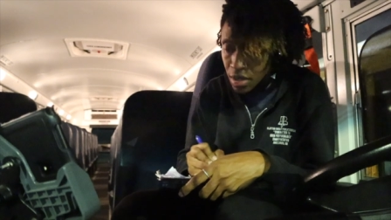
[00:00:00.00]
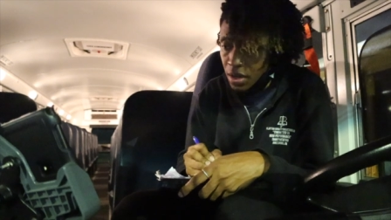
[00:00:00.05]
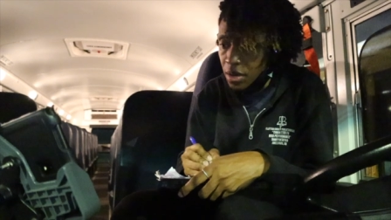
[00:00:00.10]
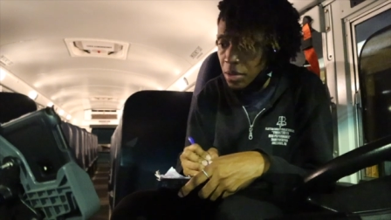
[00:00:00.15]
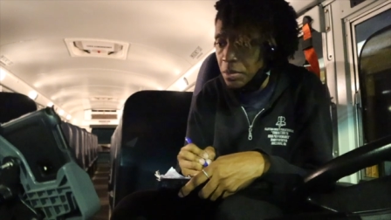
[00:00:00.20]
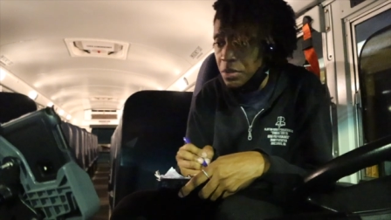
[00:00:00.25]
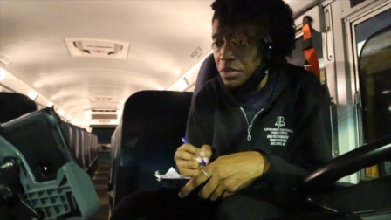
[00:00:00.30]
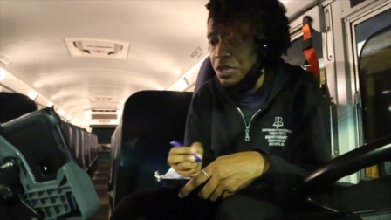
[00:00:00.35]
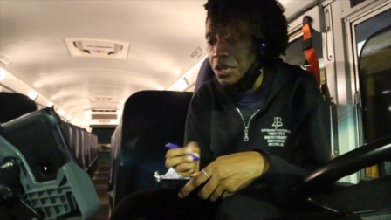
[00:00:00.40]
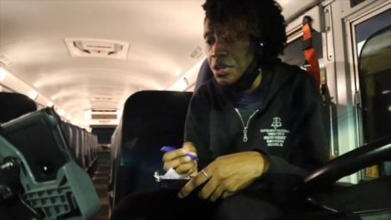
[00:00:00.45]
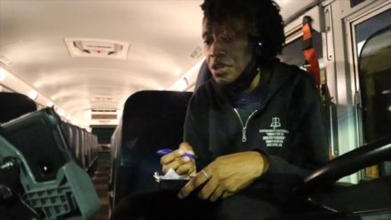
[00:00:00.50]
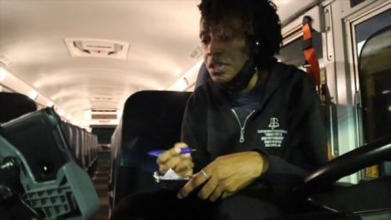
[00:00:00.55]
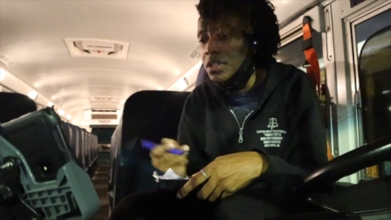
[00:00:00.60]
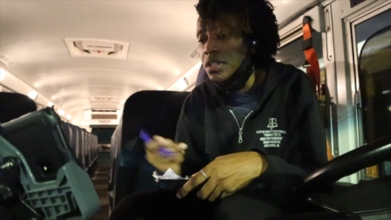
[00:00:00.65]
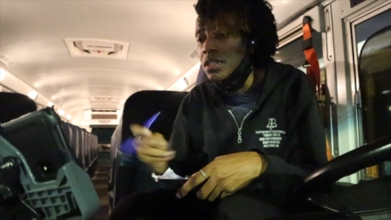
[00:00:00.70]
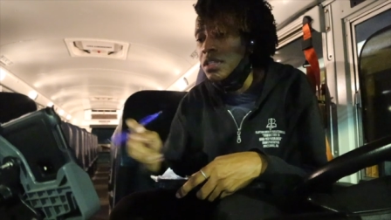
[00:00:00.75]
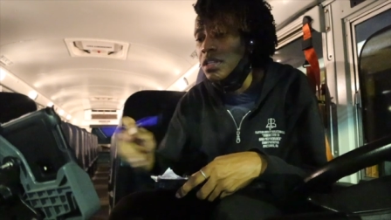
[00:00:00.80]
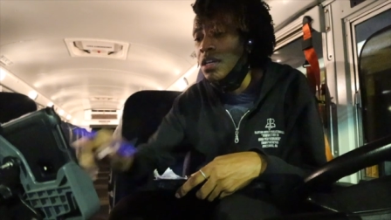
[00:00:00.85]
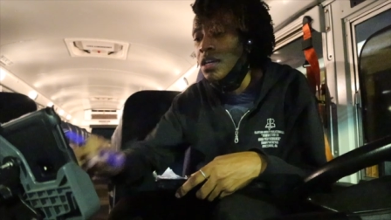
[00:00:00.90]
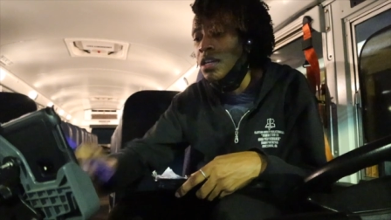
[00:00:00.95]
I'm gonna turn
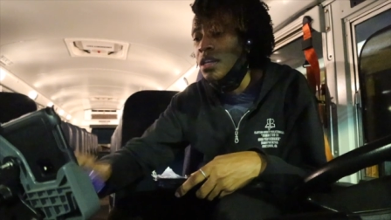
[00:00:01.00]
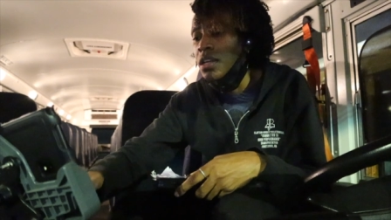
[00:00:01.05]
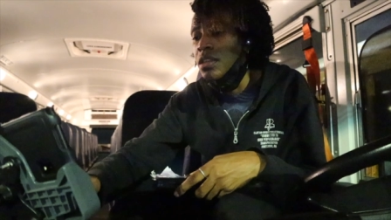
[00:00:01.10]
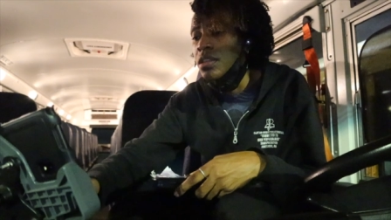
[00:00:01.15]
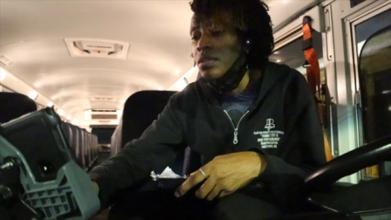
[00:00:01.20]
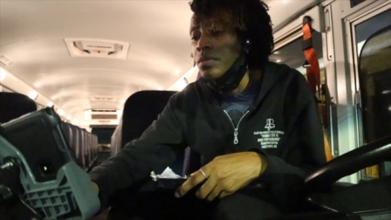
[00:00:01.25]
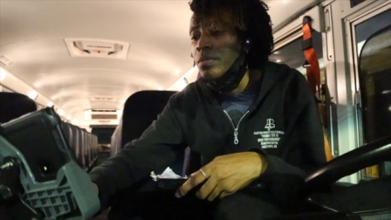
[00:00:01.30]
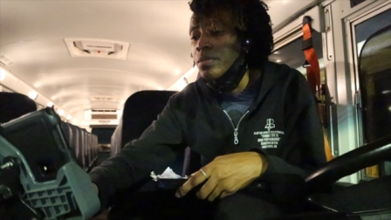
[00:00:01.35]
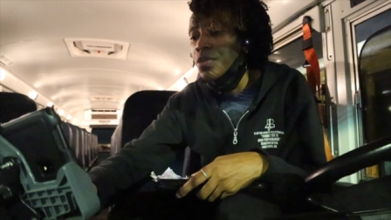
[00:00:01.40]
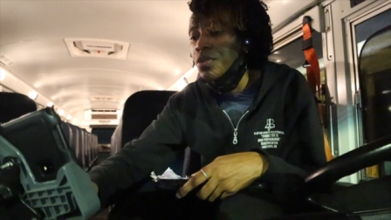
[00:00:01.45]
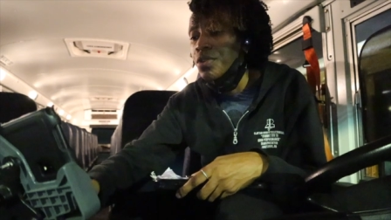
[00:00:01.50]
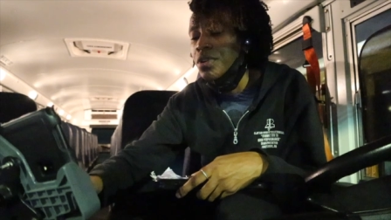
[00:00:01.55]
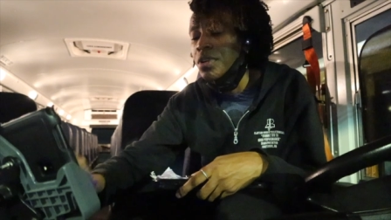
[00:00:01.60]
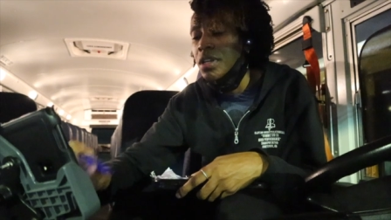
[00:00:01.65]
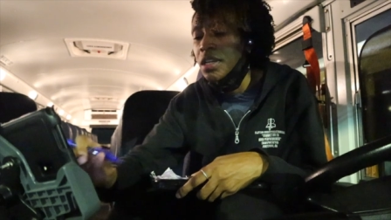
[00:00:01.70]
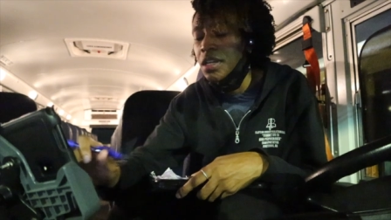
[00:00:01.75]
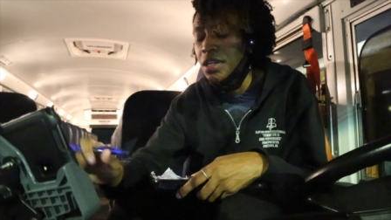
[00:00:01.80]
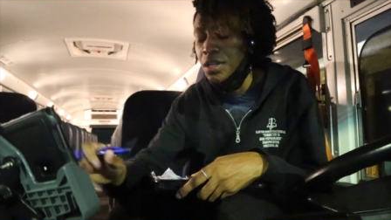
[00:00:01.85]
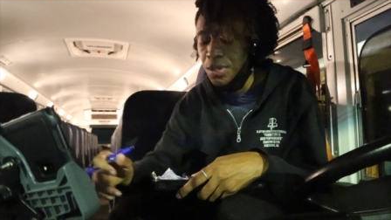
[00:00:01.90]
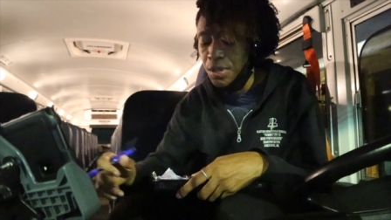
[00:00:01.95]
this in in the
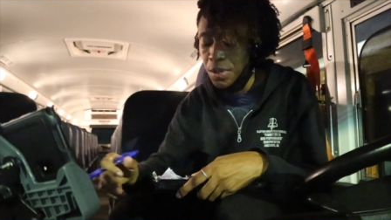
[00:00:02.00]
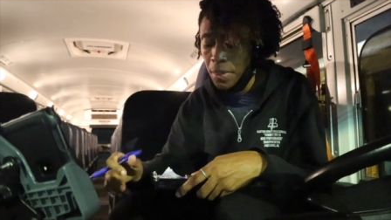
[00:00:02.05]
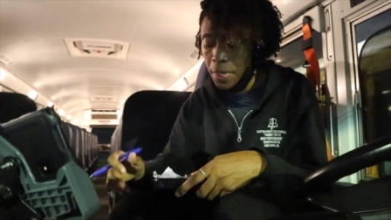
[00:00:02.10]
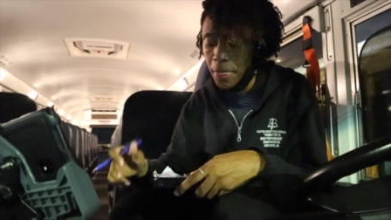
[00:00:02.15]
morning.